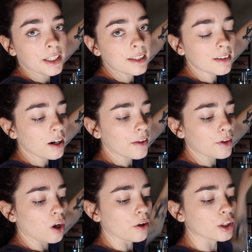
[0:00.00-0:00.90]
these are at
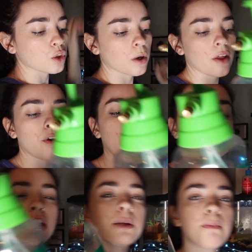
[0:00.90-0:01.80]
the dollar store. They're
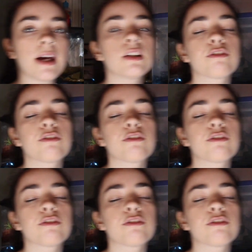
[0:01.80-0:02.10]
actually meant